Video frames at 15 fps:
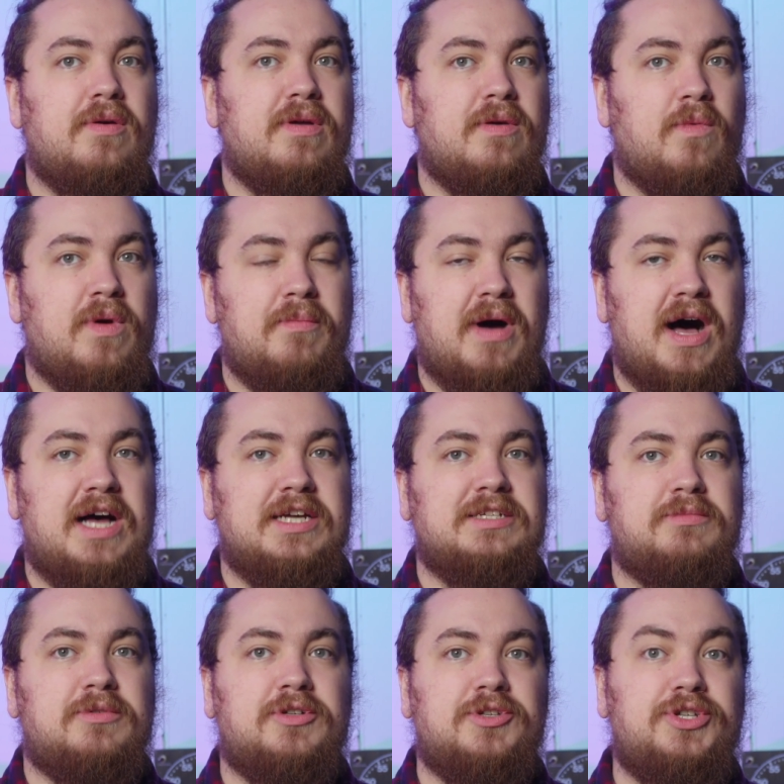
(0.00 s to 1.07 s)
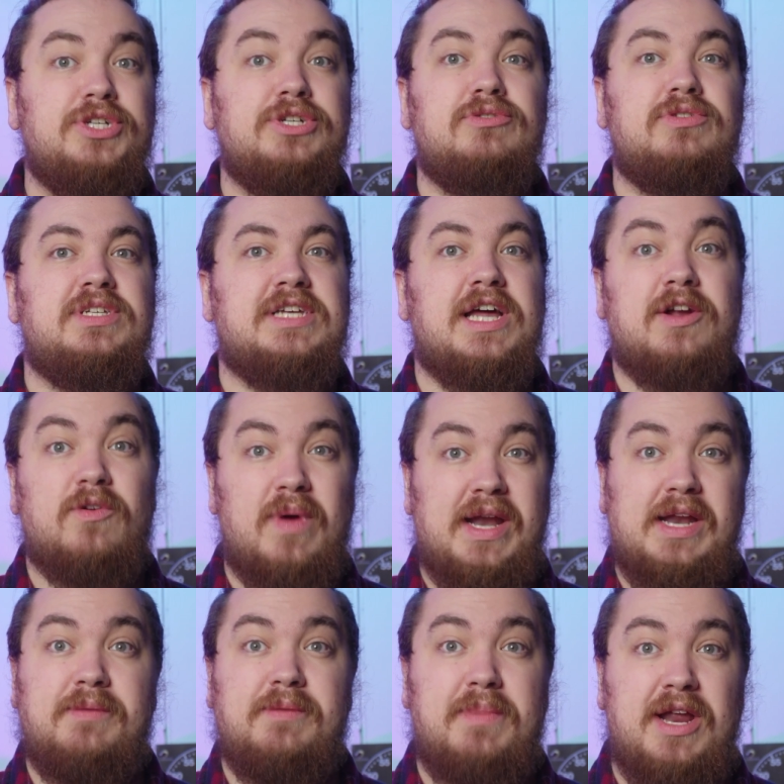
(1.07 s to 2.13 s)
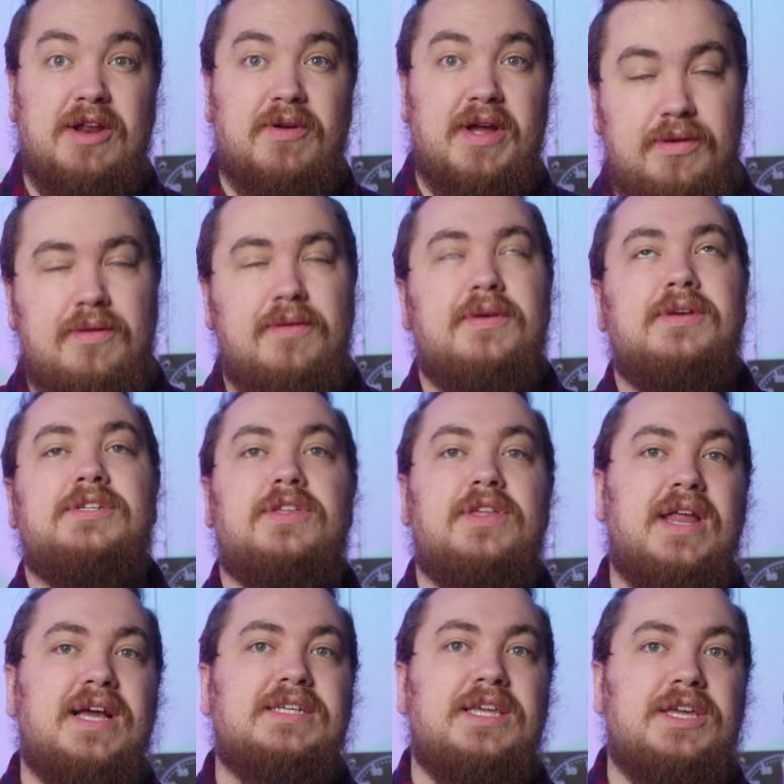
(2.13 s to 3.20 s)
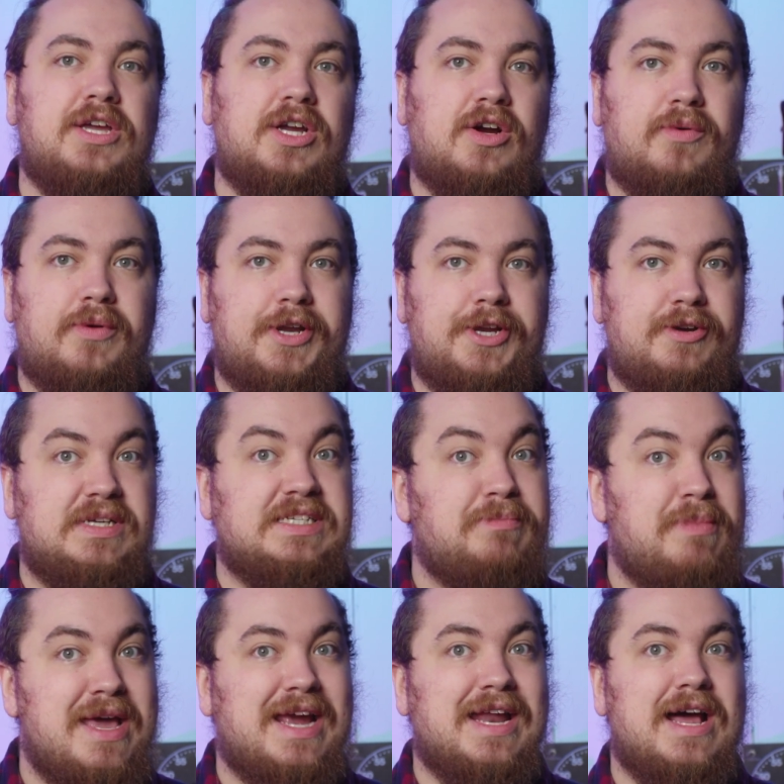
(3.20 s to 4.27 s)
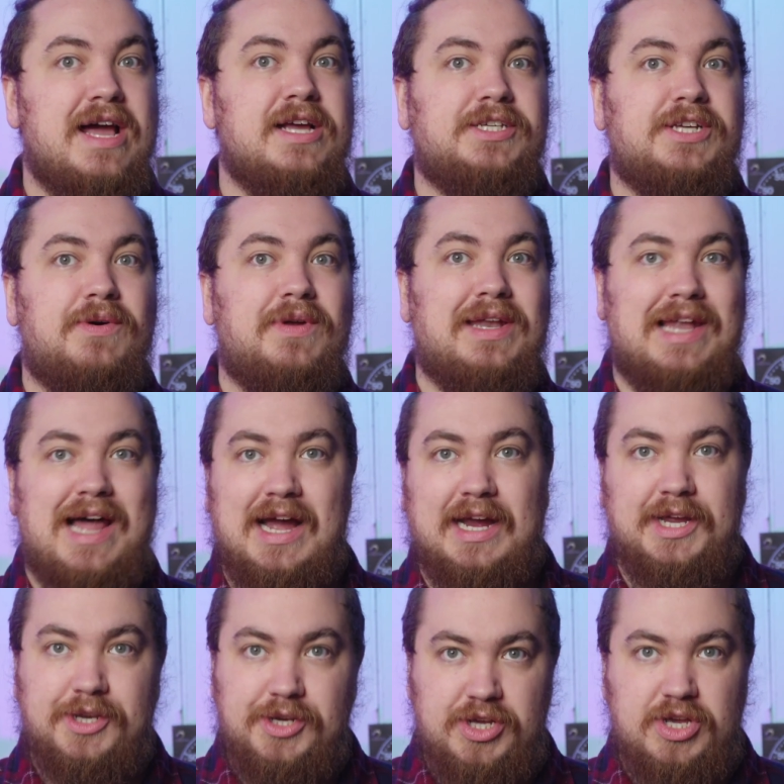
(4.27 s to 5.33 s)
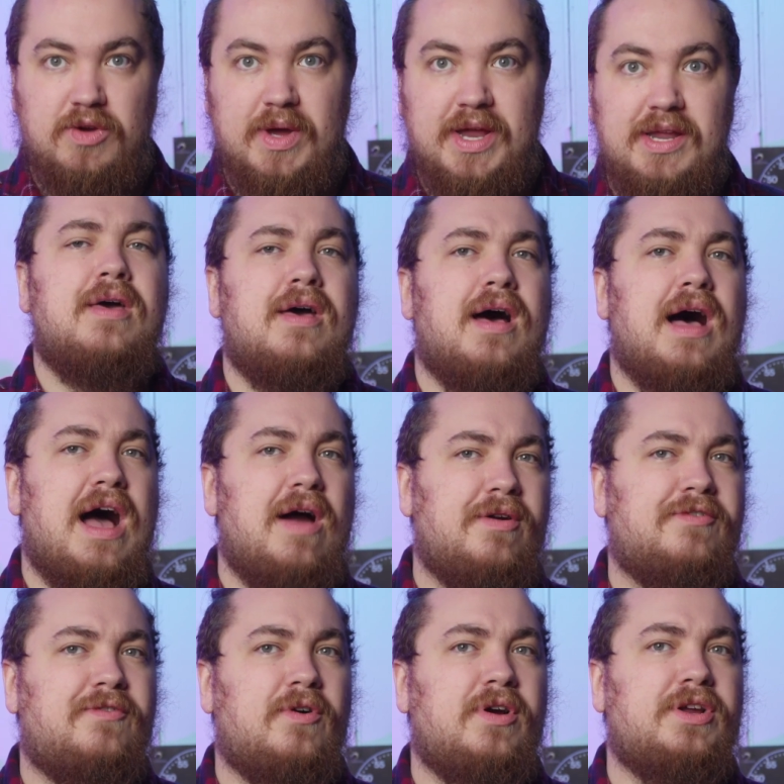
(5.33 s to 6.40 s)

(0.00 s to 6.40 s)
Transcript: when possible, to center-weighted metering. So the next thing that you're going to want to do is pick an ISO and lock it to it. I would avoid